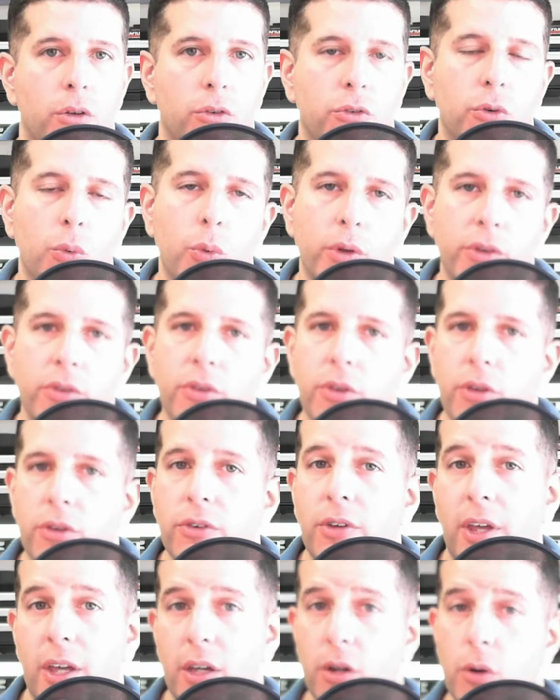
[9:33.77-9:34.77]
So what's the
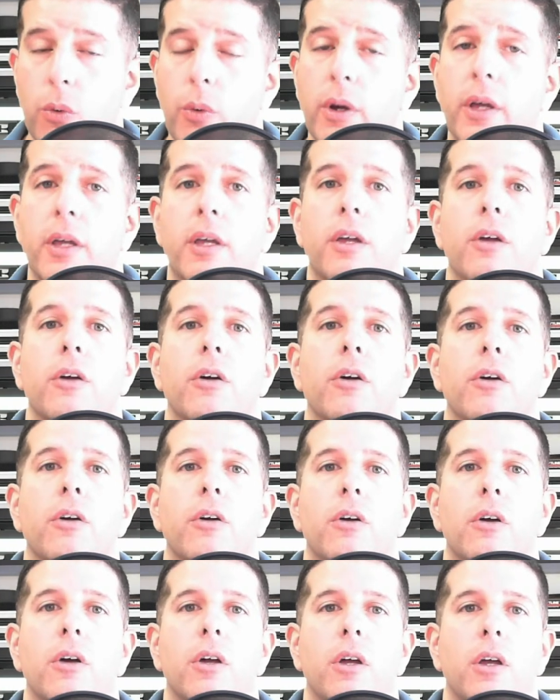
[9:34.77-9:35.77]
takeaway here?
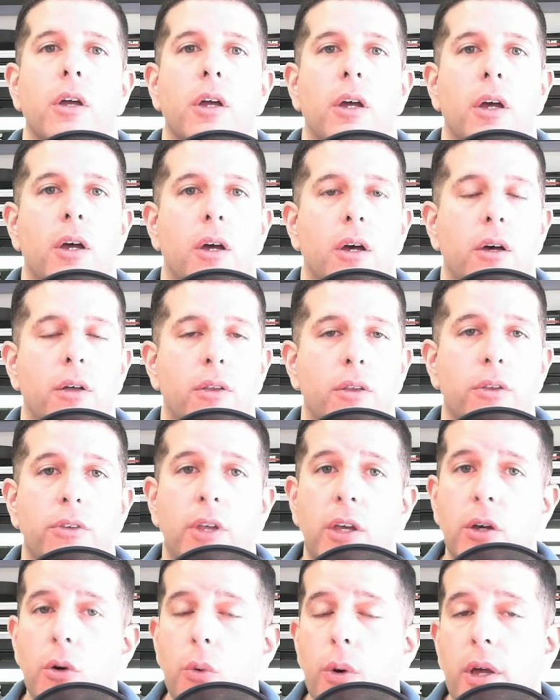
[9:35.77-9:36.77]
The
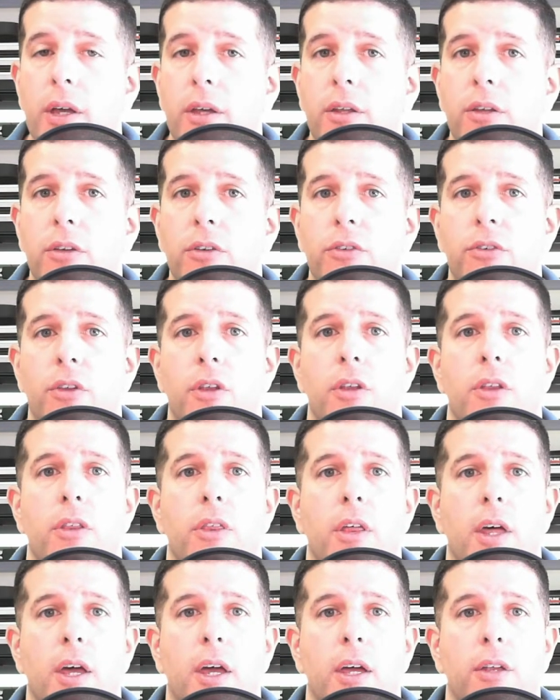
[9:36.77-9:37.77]
takeaway is
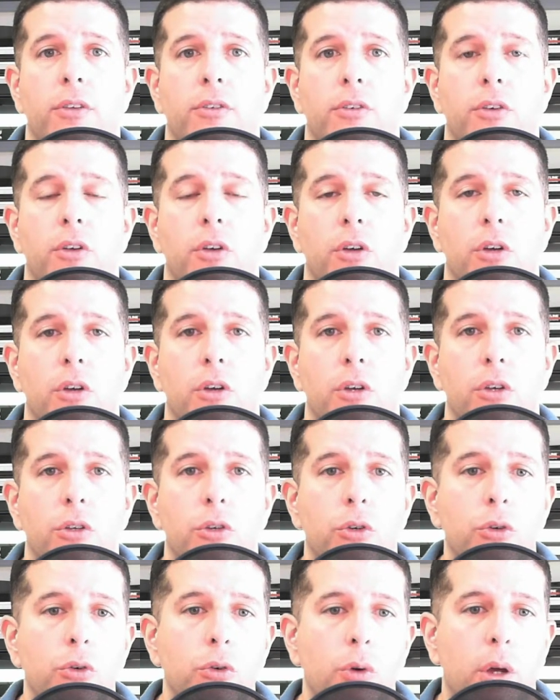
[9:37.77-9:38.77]
that
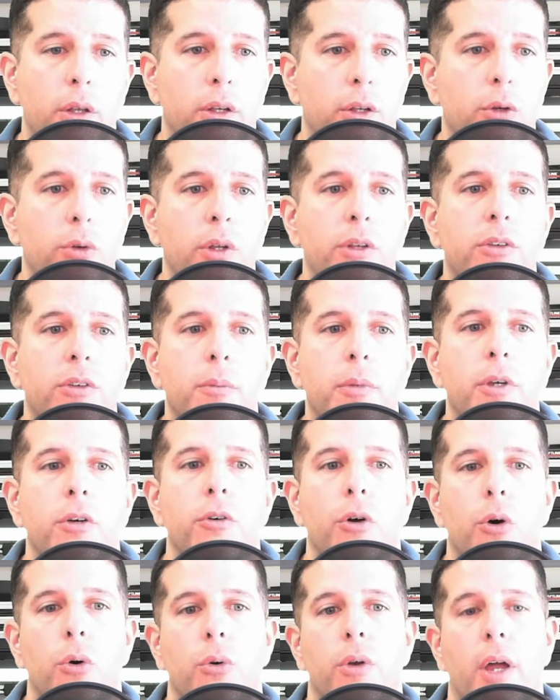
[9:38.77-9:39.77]
you need to be
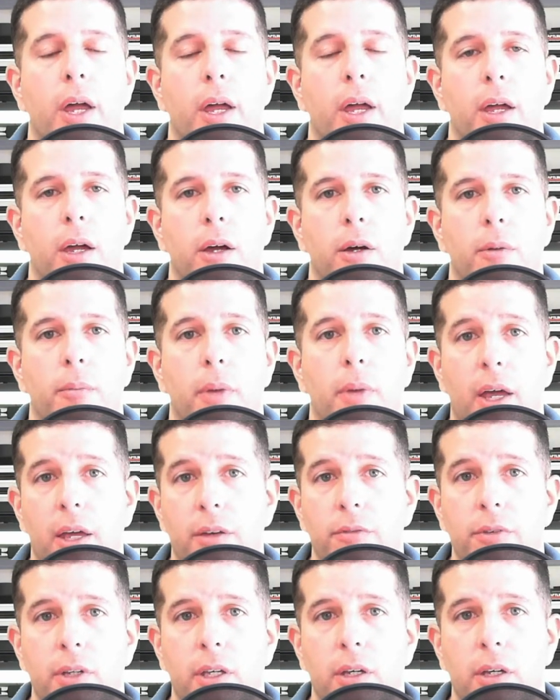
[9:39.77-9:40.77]
your own
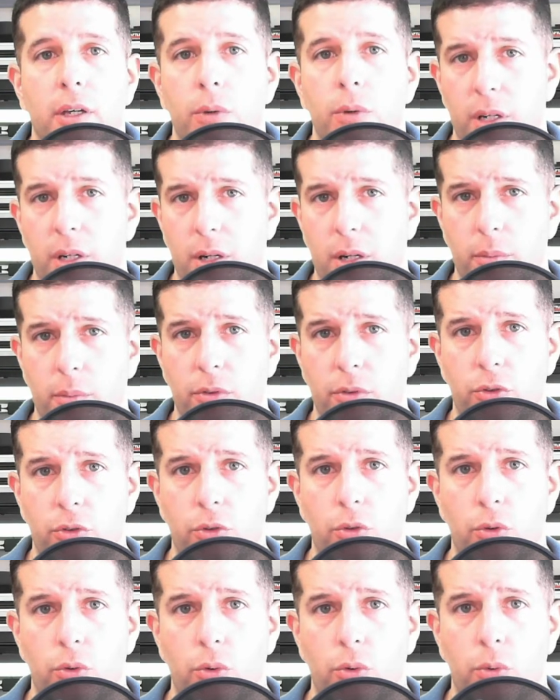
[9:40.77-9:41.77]
advocate when it comes
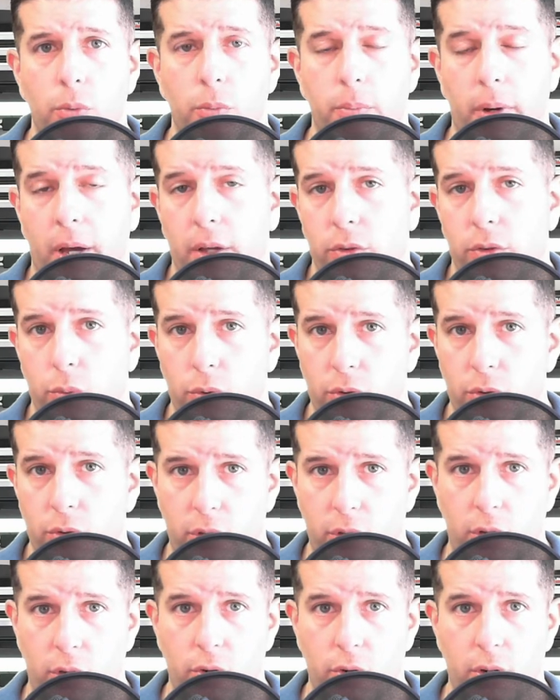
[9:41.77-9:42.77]
to password
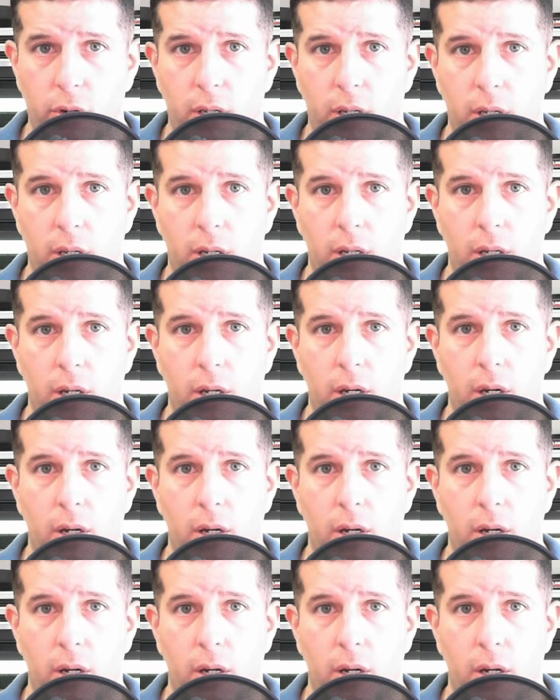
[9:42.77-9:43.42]
security.